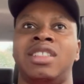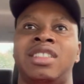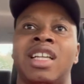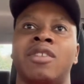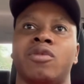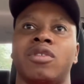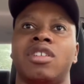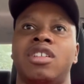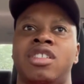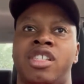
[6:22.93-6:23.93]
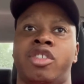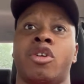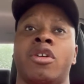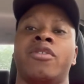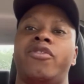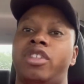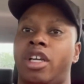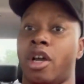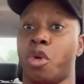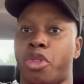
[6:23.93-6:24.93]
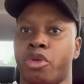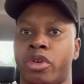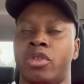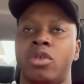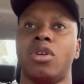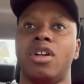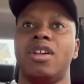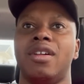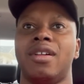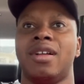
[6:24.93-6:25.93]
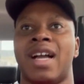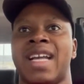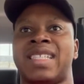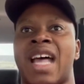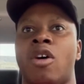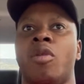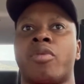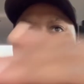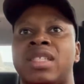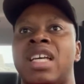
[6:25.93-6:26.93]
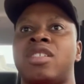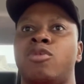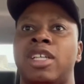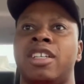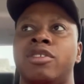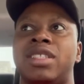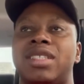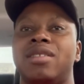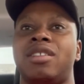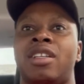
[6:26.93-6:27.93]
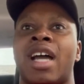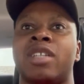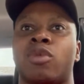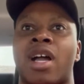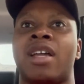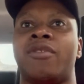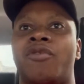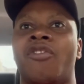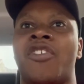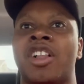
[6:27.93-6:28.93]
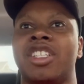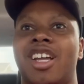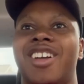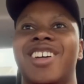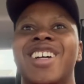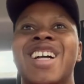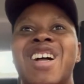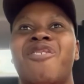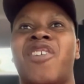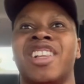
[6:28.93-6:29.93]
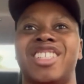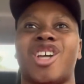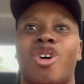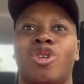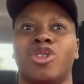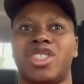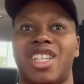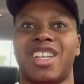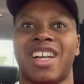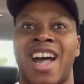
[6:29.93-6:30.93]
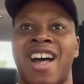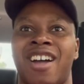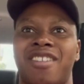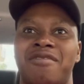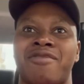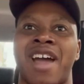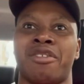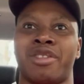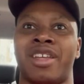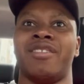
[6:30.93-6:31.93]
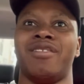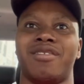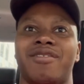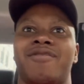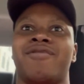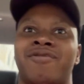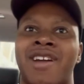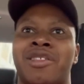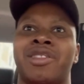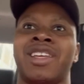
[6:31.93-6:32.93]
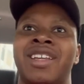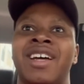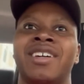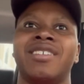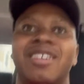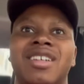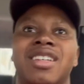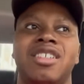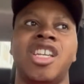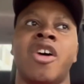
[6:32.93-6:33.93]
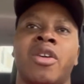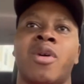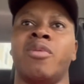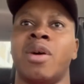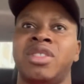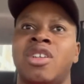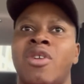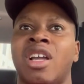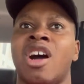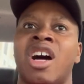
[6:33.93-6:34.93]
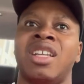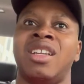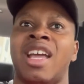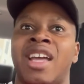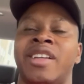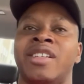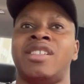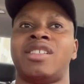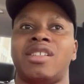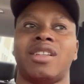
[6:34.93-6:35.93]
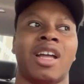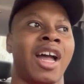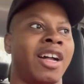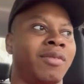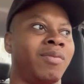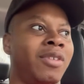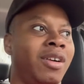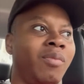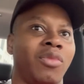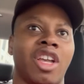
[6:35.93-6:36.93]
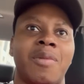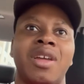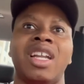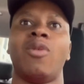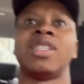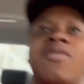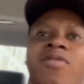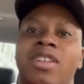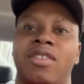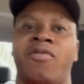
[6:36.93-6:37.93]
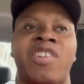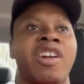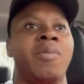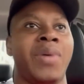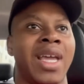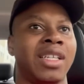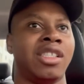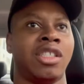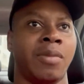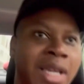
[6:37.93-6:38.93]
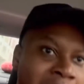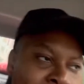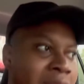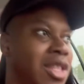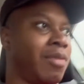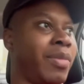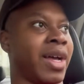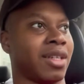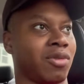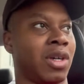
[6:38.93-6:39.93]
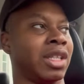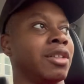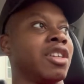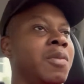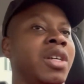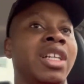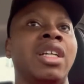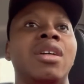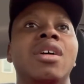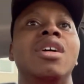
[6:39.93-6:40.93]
didn't deserve to go through. I guess that whole process. We is you guys were kind of voluntold uh, rather than rather than uh, knowing what, what was going on and. Um, the community wasn't very big to begin with, but what little community